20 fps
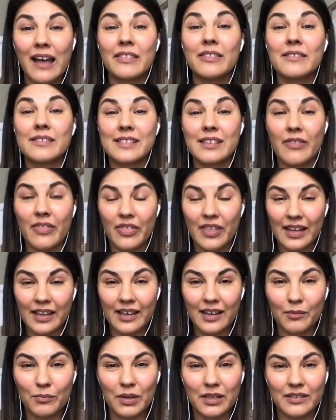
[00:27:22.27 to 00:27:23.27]

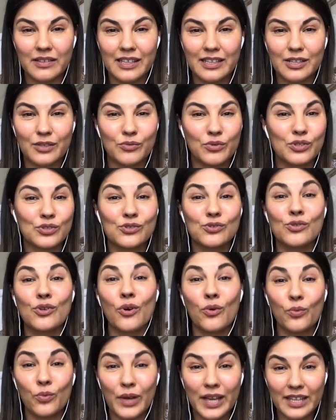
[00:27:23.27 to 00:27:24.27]
unthinkable that there was
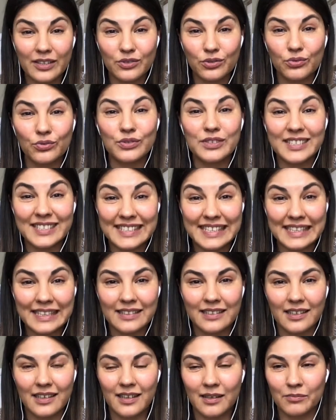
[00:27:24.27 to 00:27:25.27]
no way to see
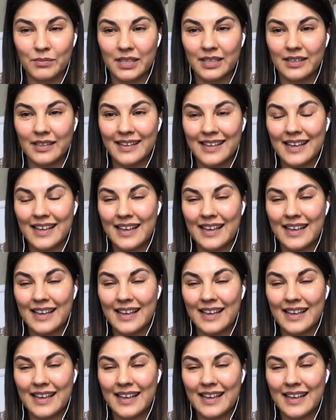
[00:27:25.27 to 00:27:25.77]
it coming.